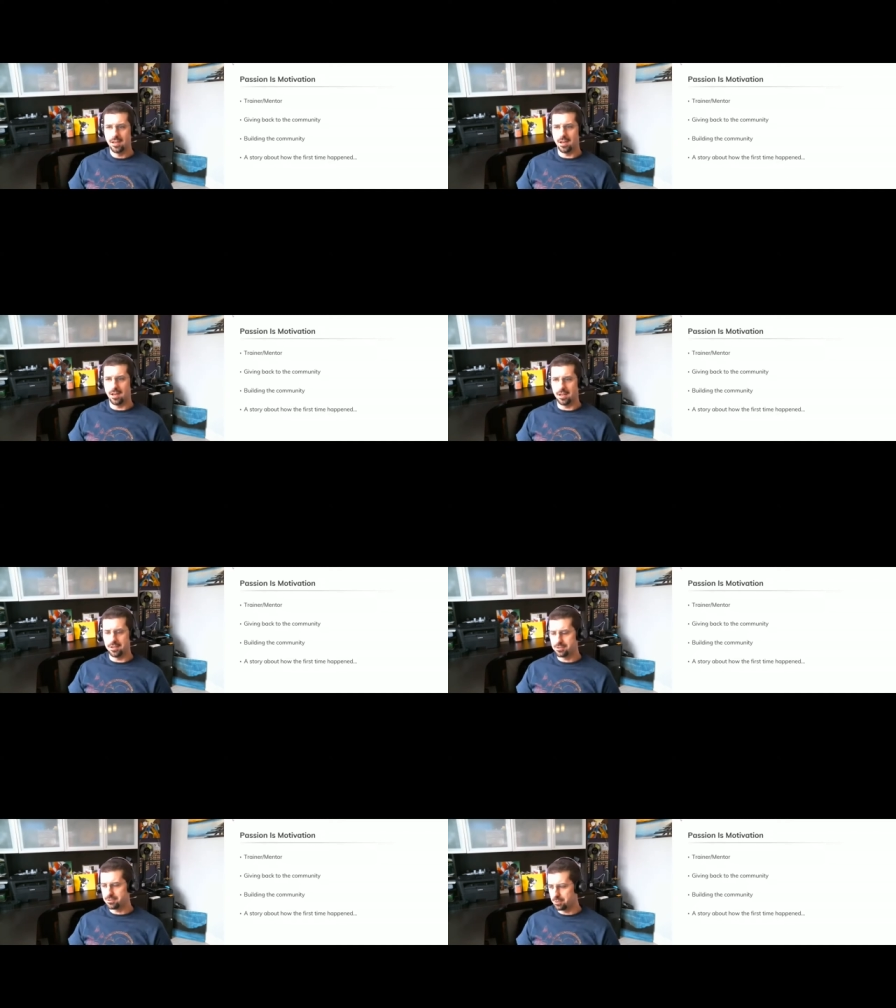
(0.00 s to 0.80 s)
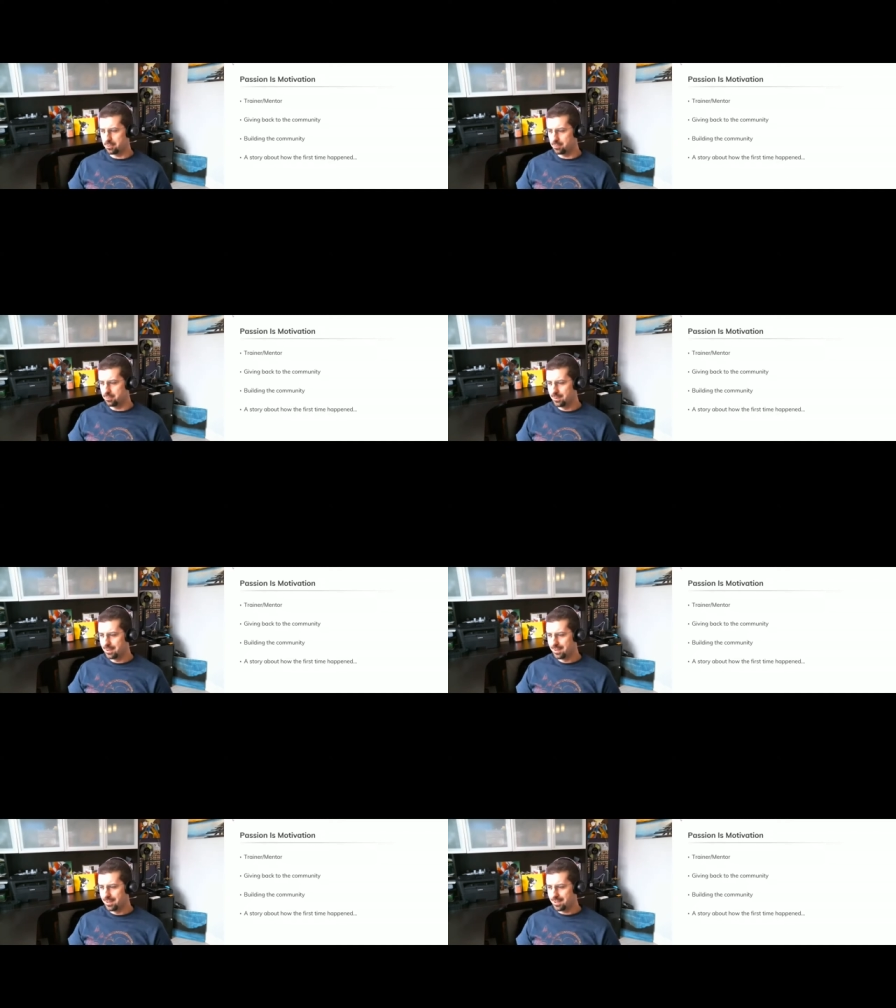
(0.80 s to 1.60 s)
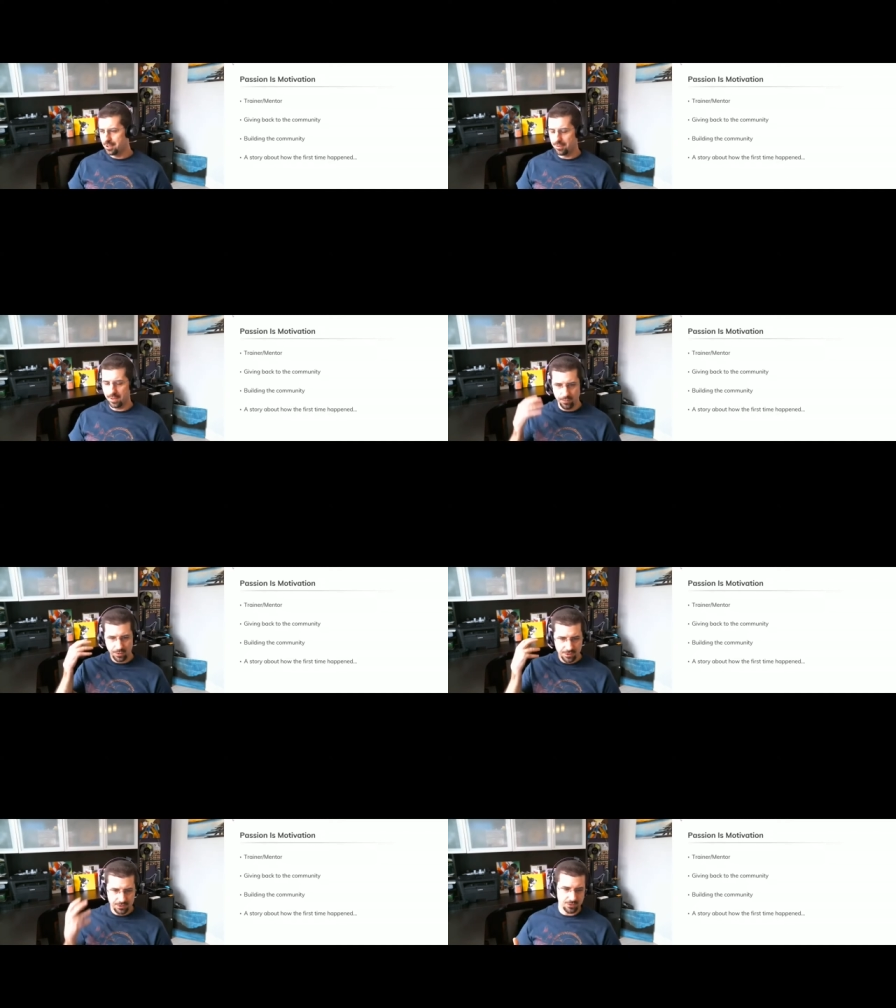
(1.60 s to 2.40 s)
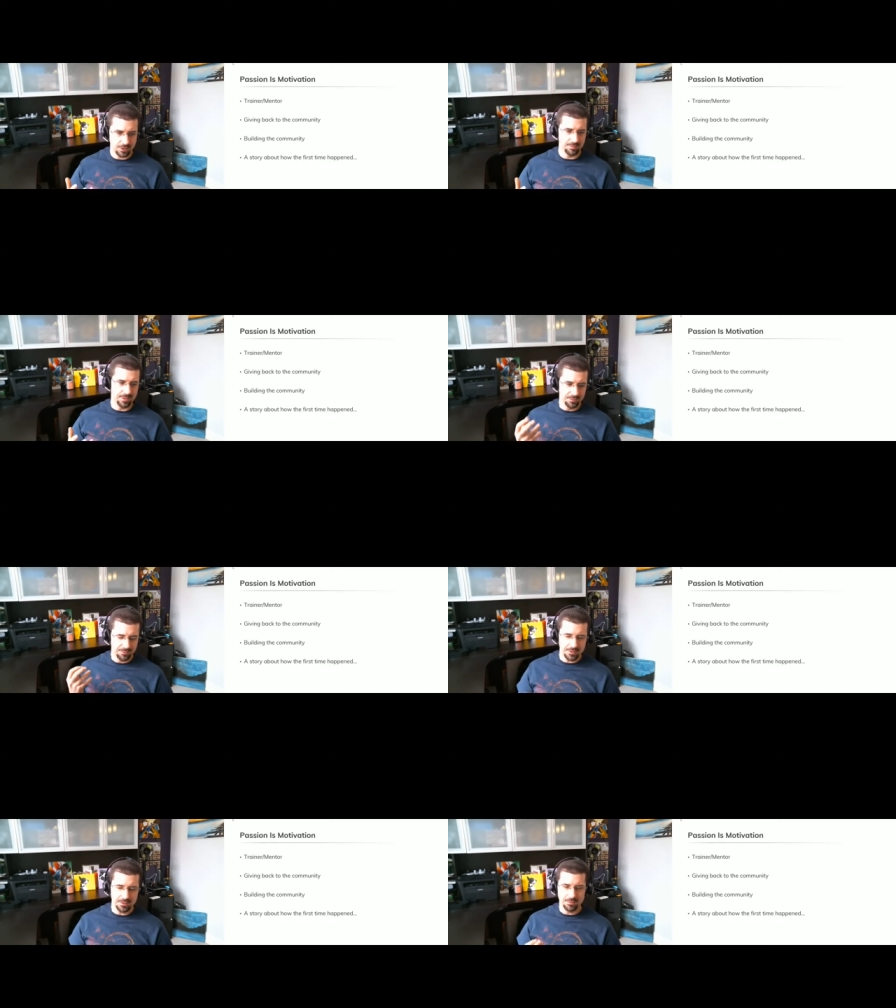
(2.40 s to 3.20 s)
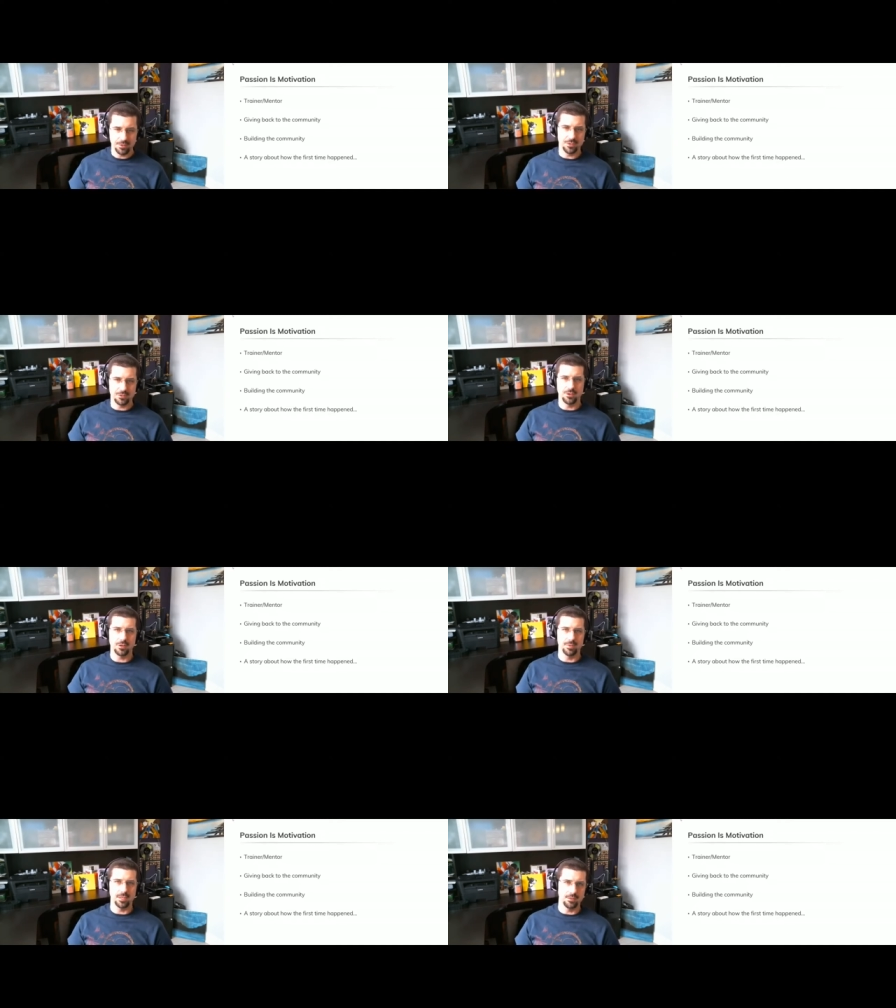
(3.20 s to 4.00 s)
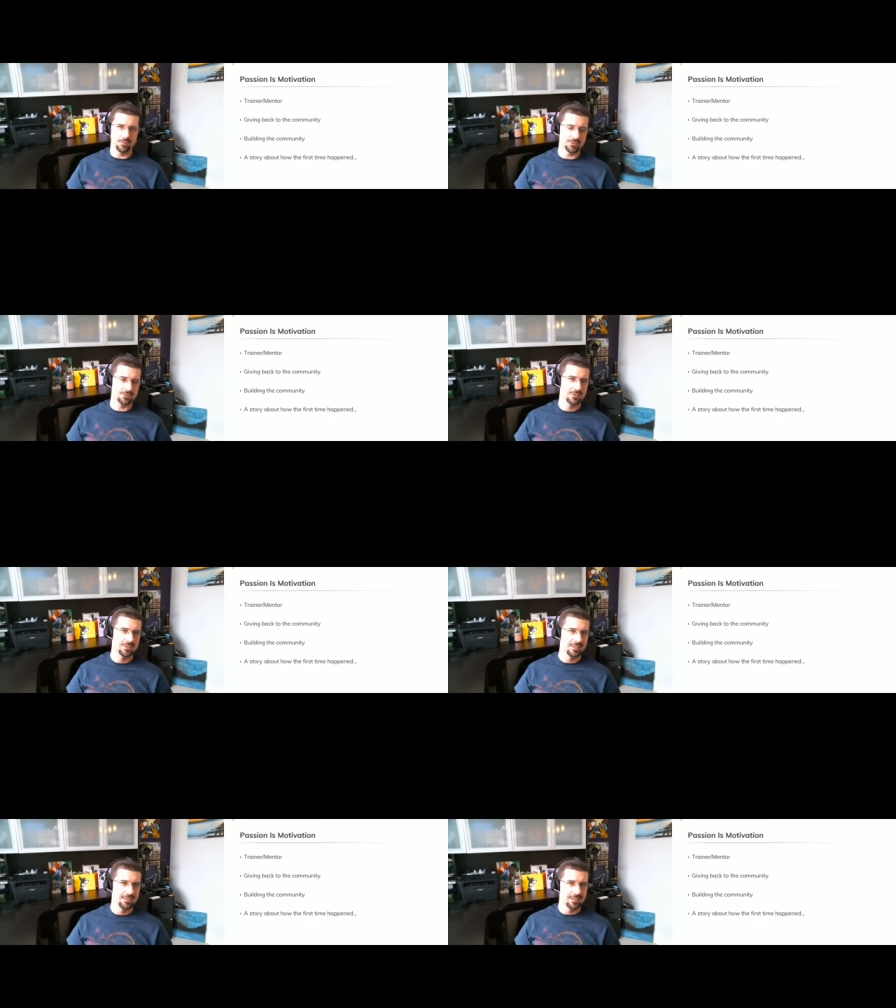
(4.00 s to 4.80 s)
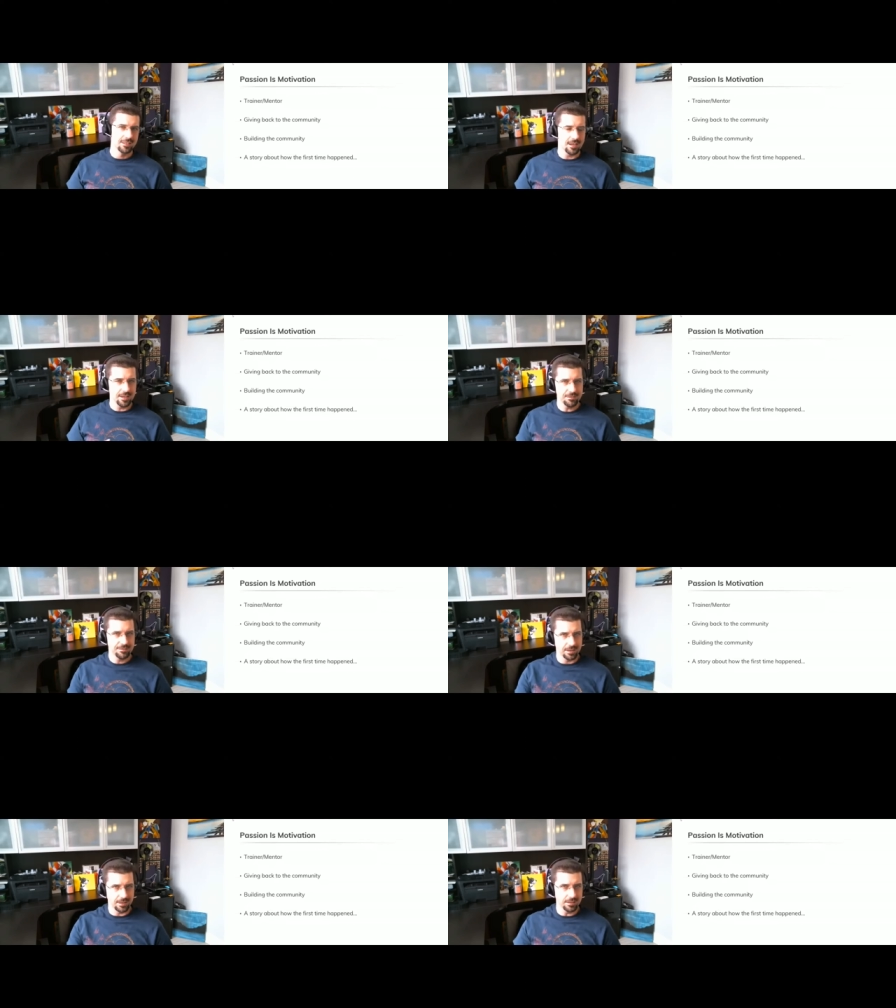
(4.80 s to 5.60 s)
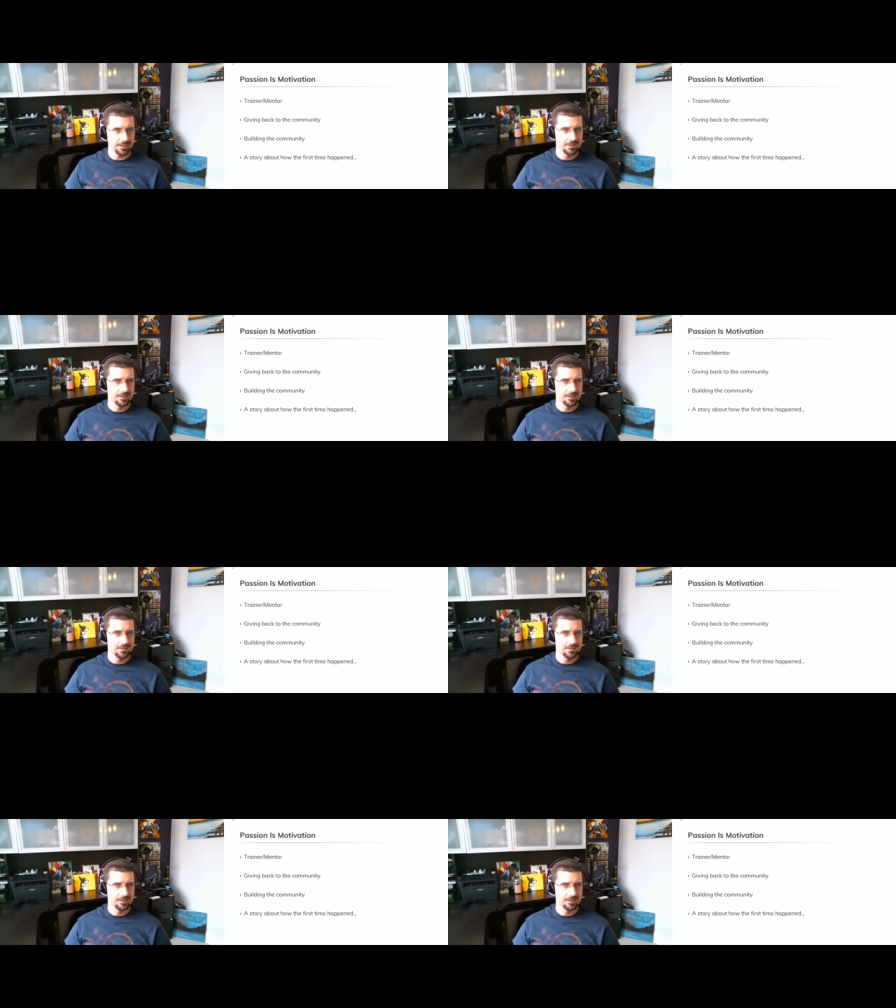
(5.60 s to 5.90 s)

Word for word: Uh, so, you know, that really struck me, really, really struck me. And it was kind of funny.